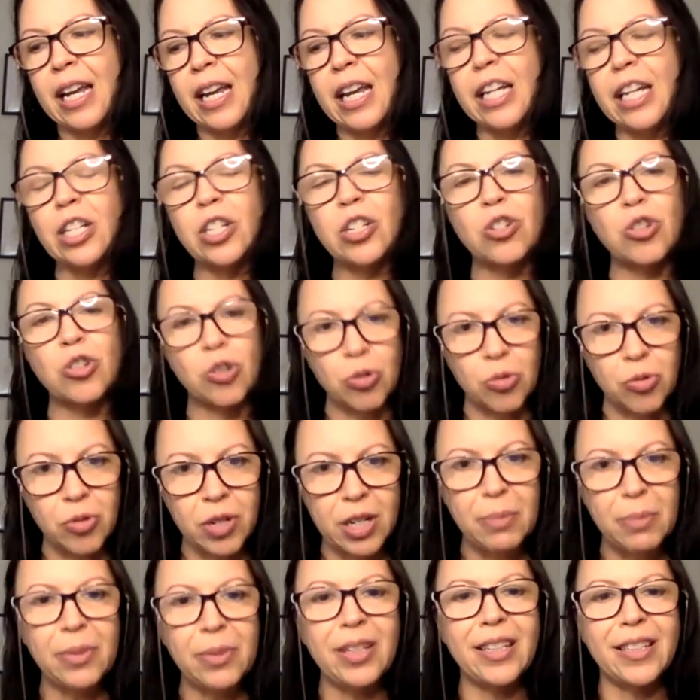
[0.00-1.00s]

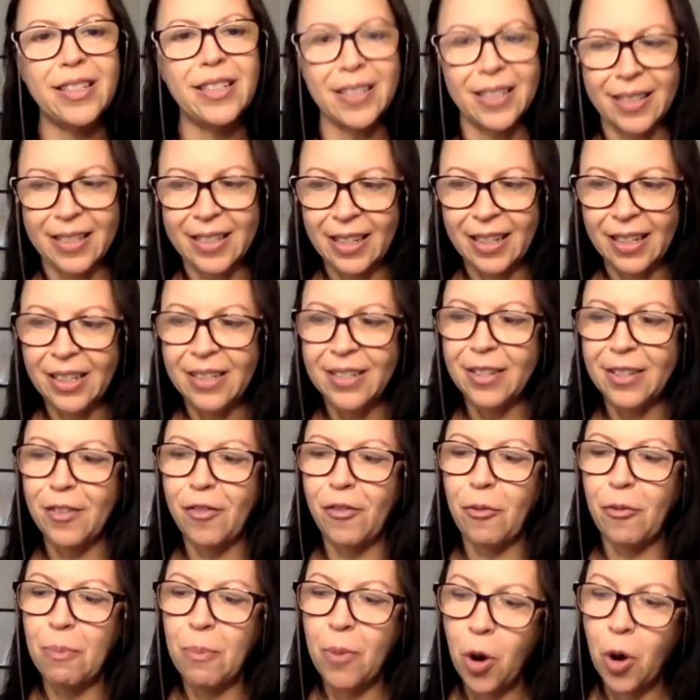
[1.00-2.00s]
extremely
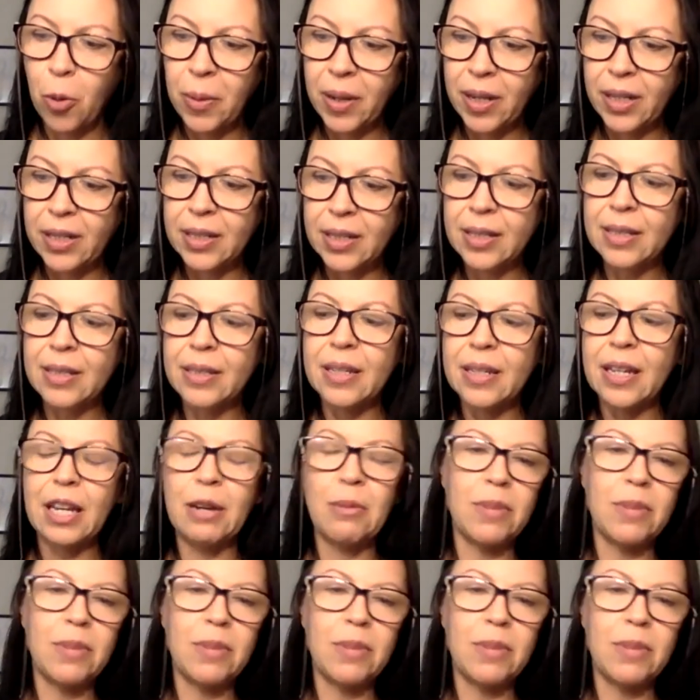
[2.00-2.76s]
distinctive moments,